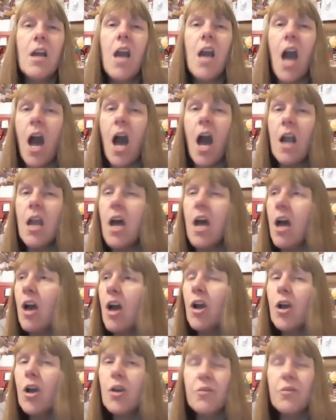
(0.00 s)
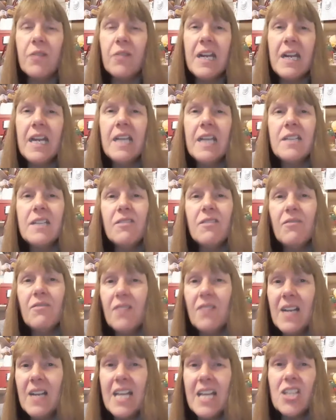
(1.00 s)
colour, creed,
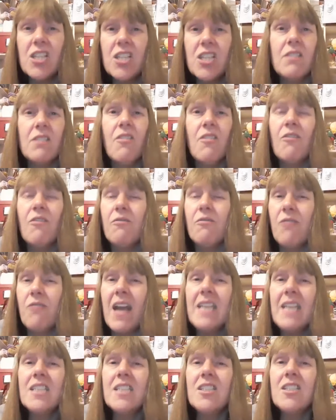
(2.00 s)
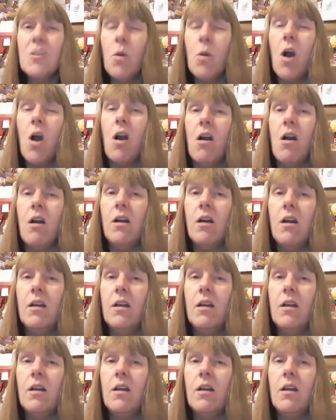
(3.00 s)
religion, race you are.